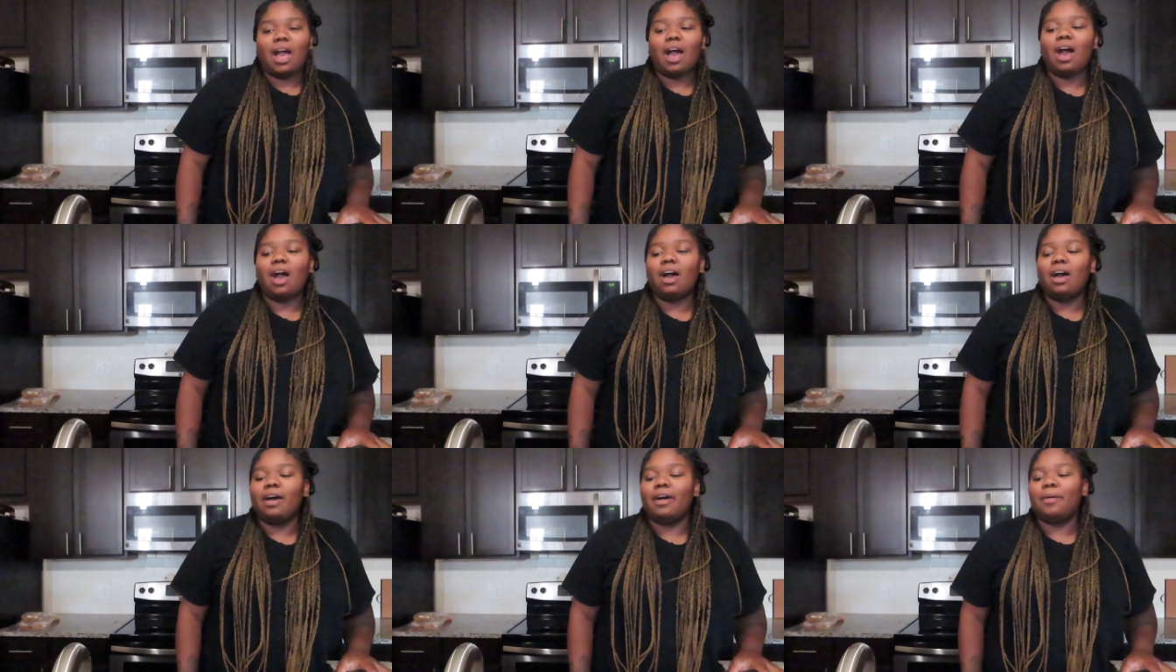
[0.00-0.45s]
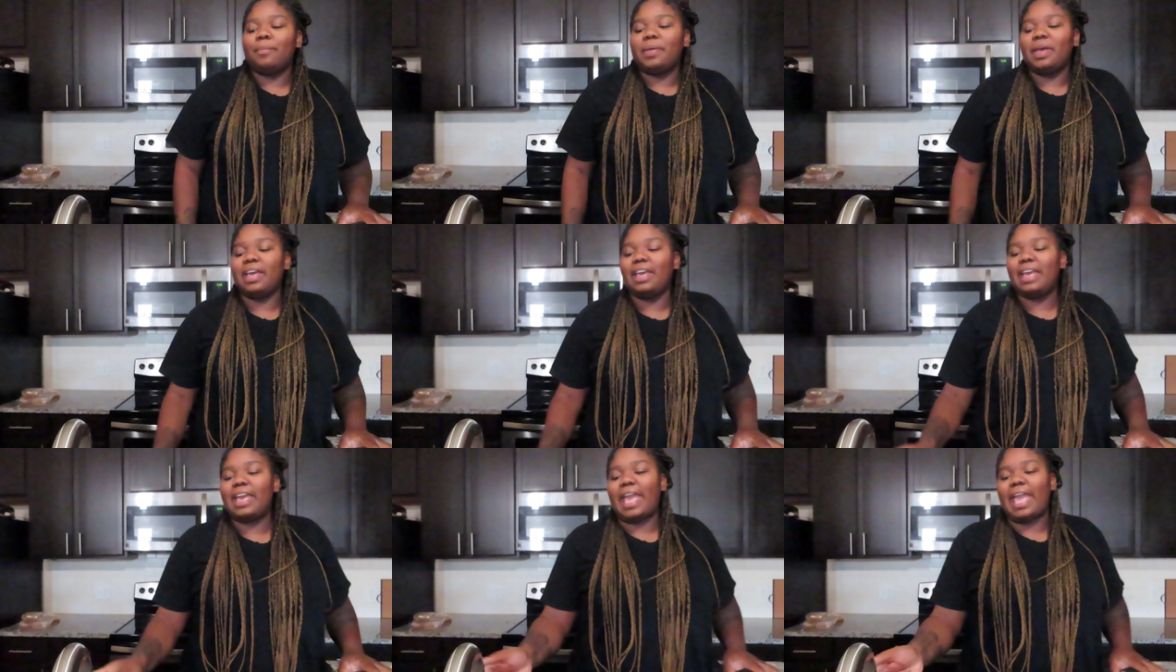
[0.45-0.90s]
Um,
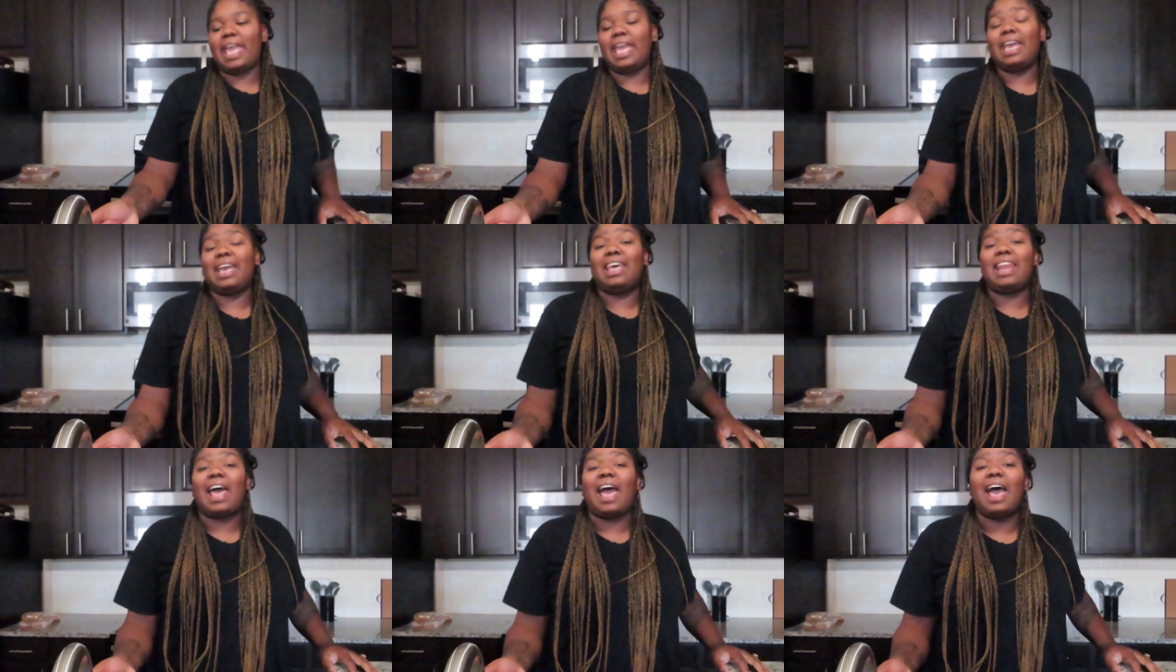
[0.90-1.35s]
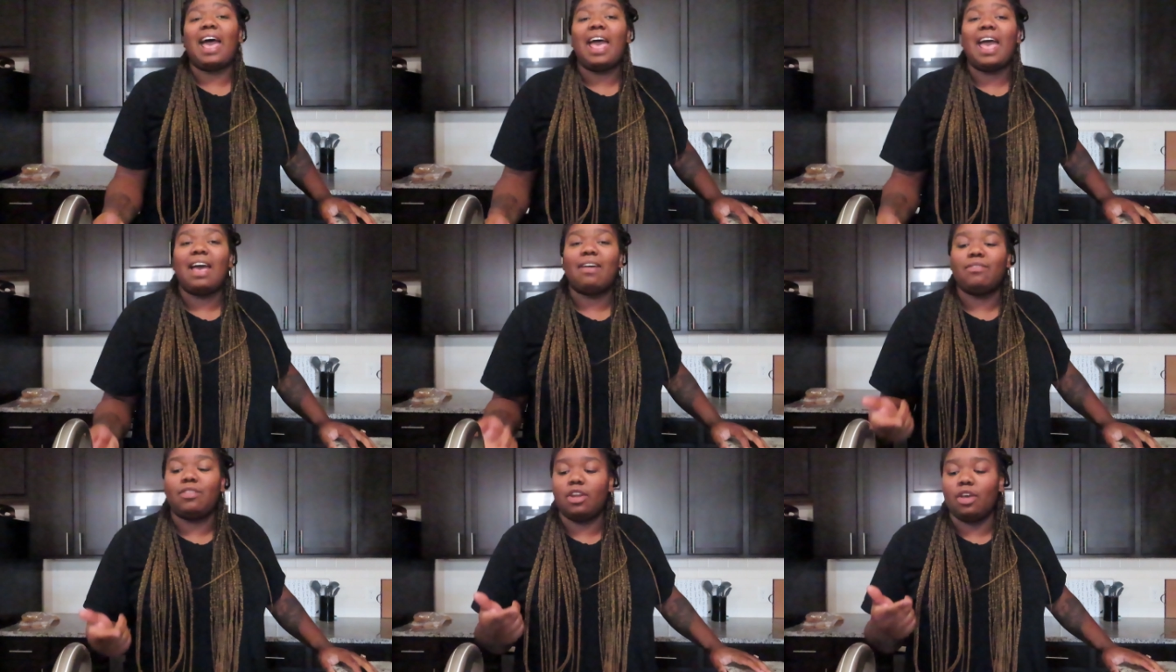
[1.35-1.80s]
and I
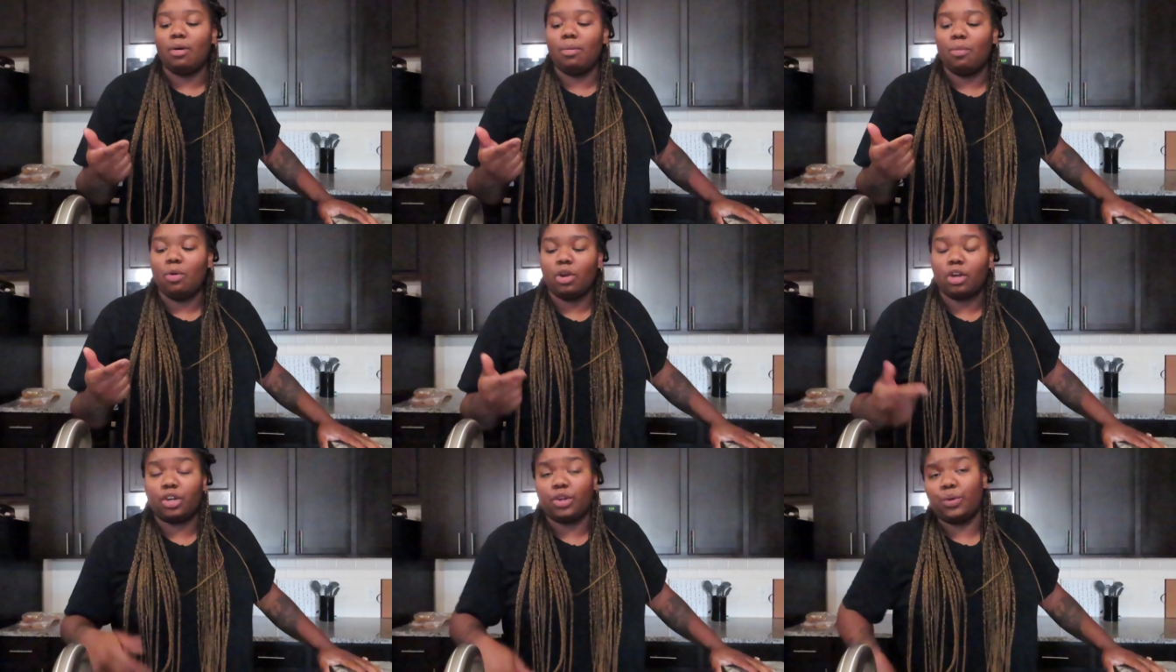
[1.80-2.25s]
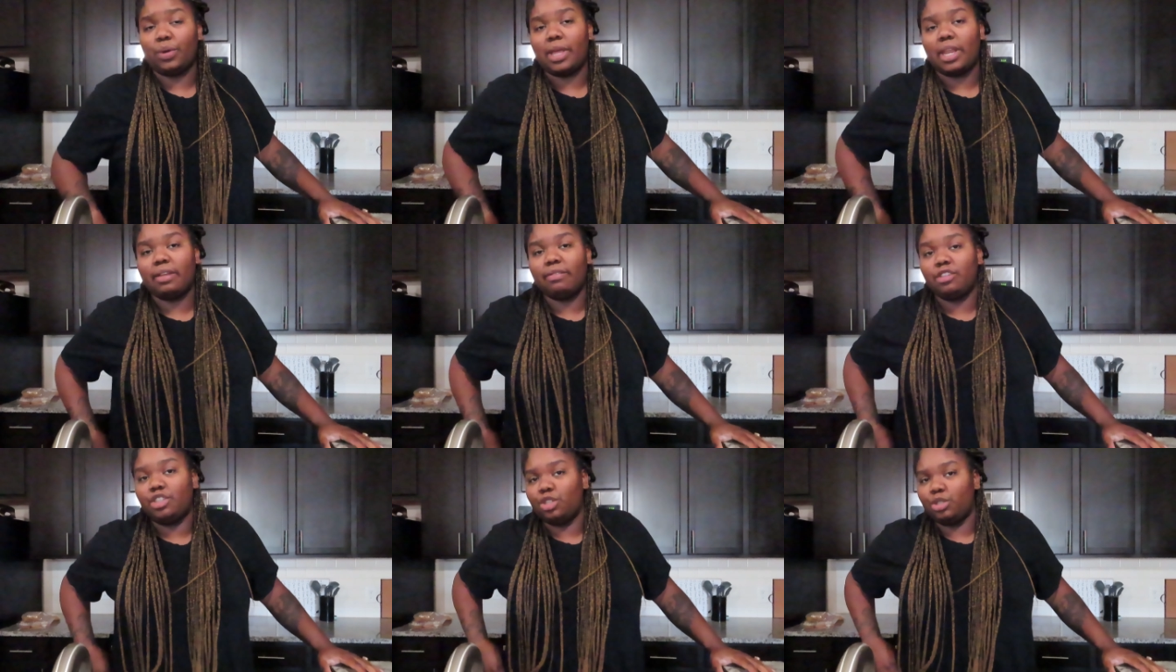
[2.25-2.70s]
have no more
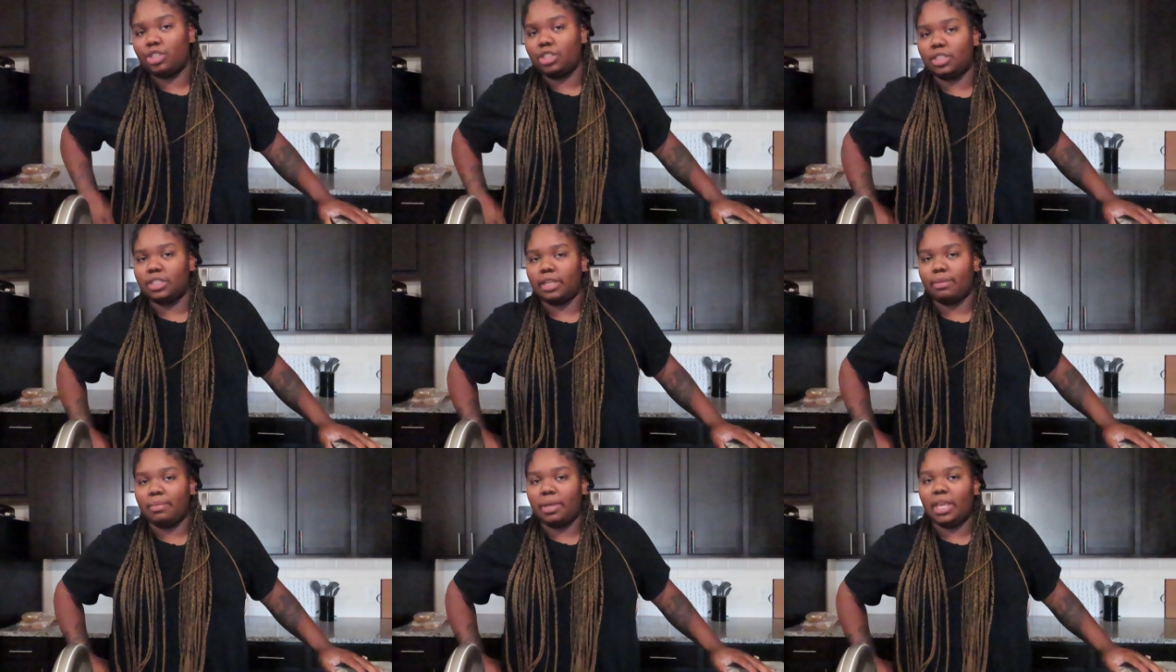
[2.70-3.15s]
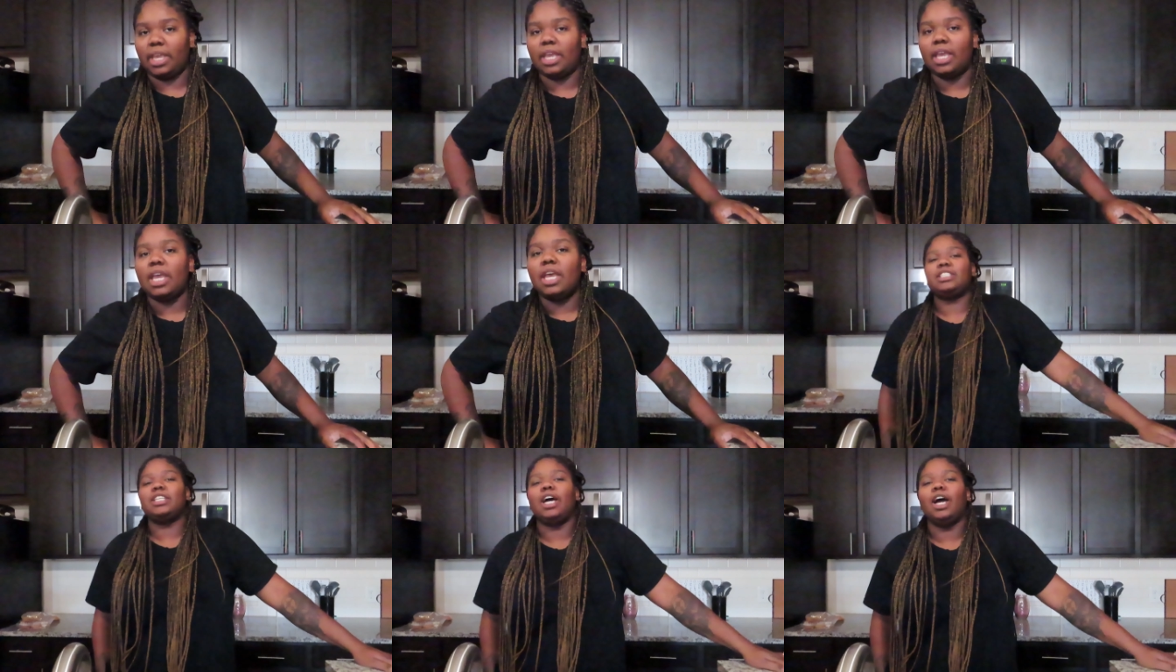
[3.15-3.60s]
creative juices in
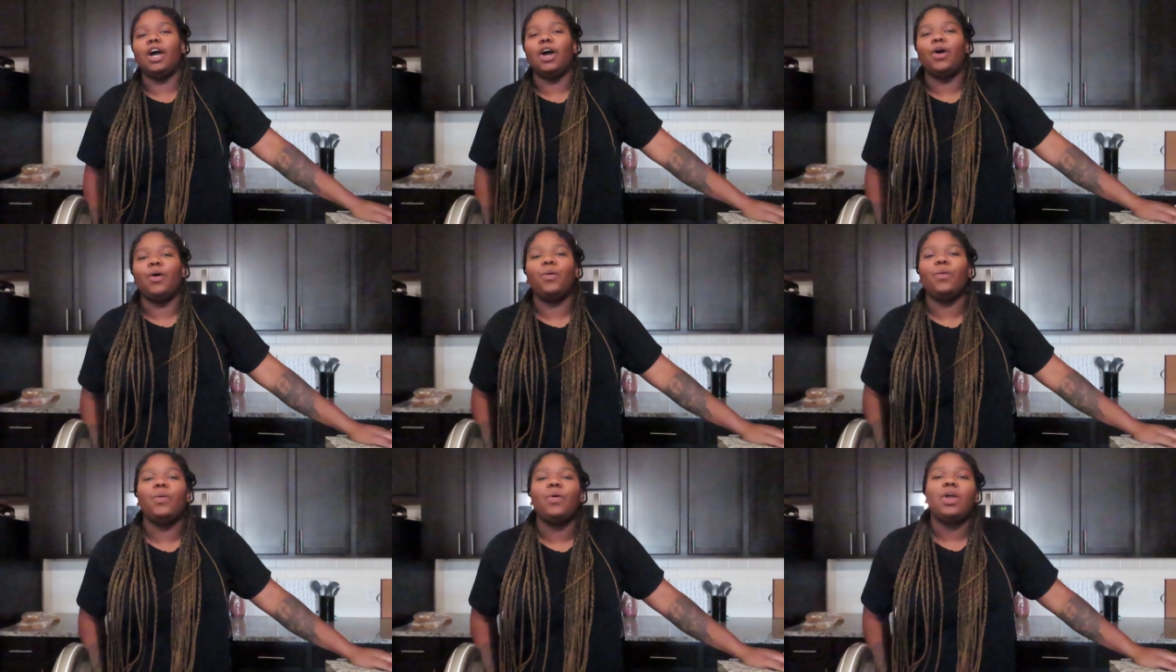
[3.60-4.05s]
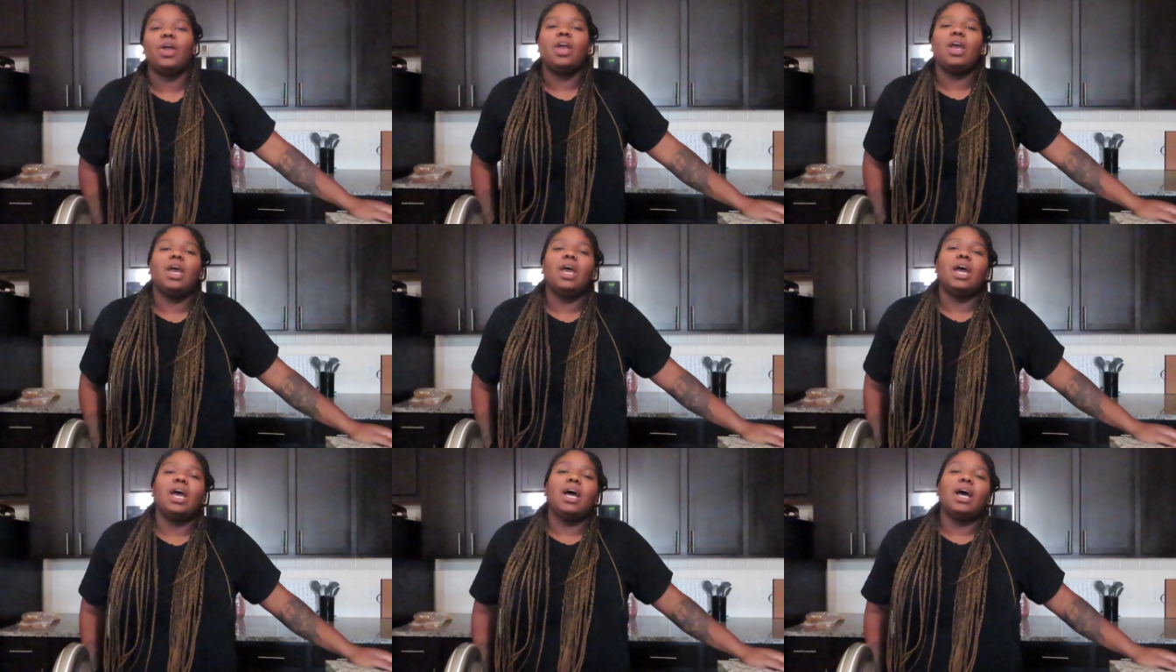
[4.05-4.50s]
me, so
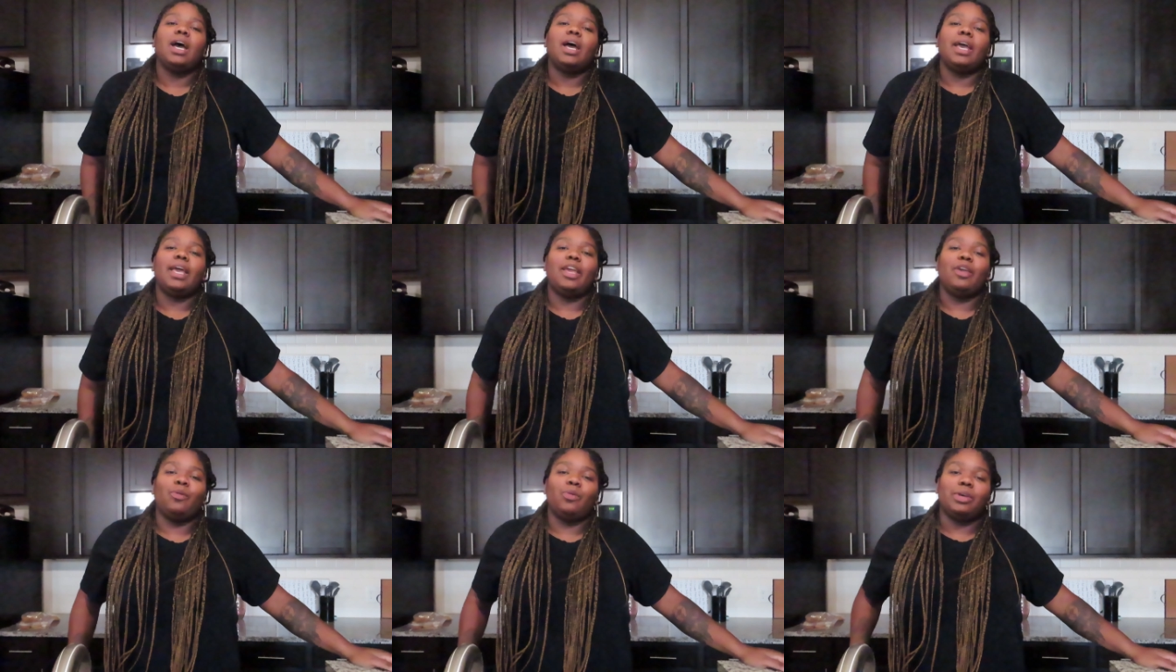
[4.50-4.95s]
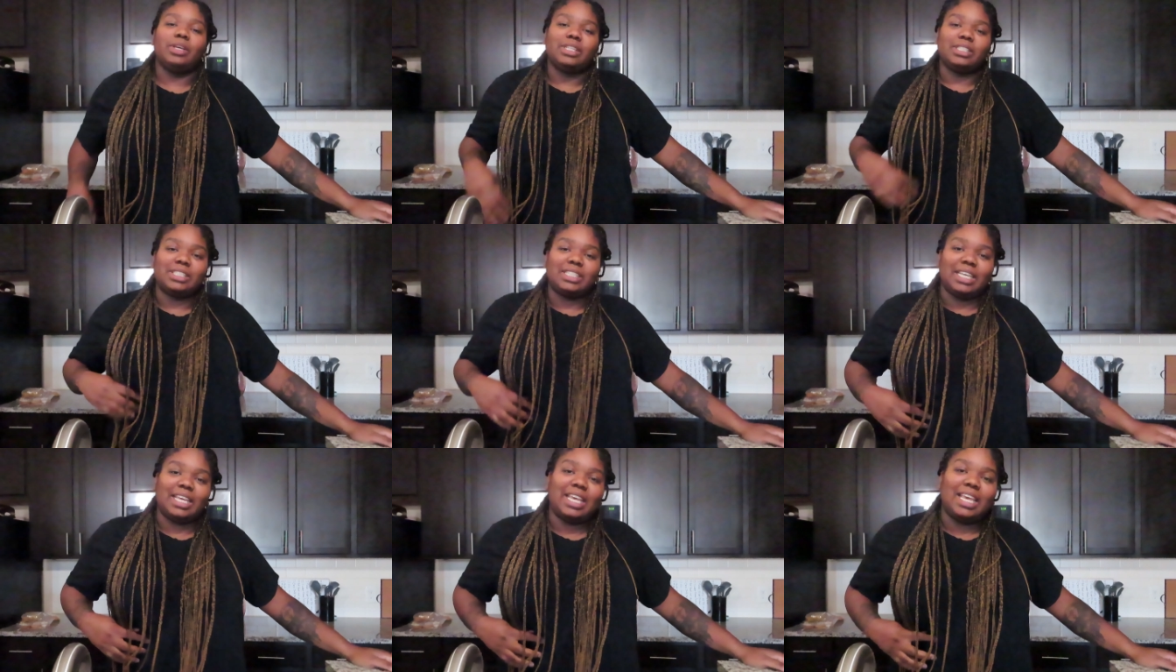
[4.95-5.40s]
it
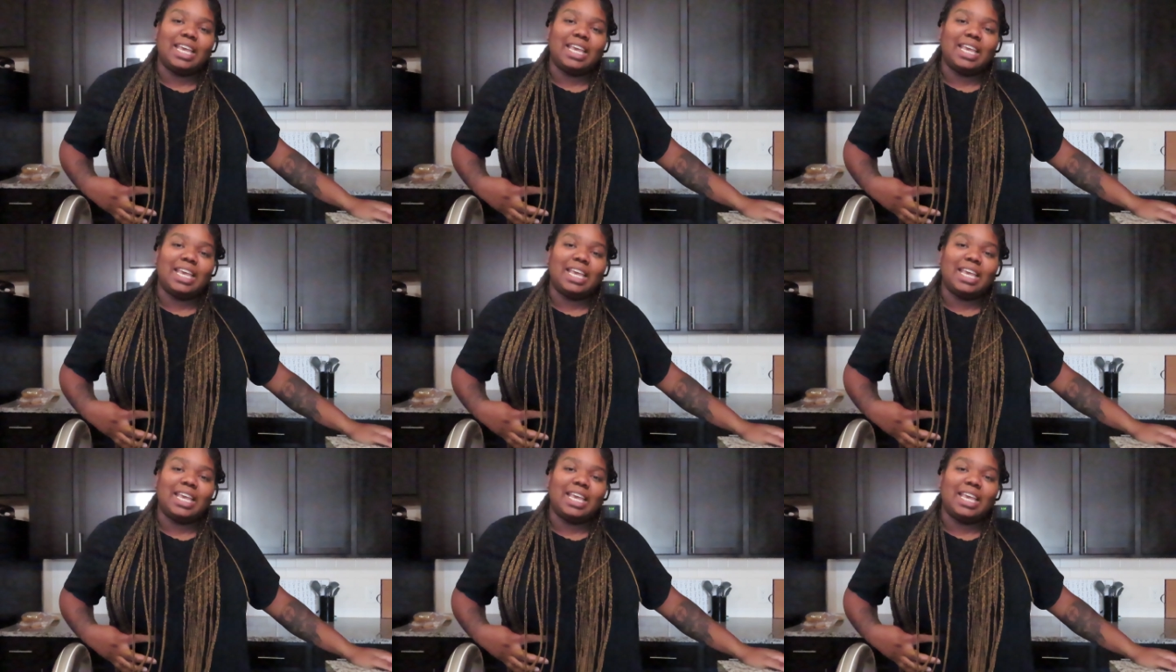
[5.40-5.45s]
was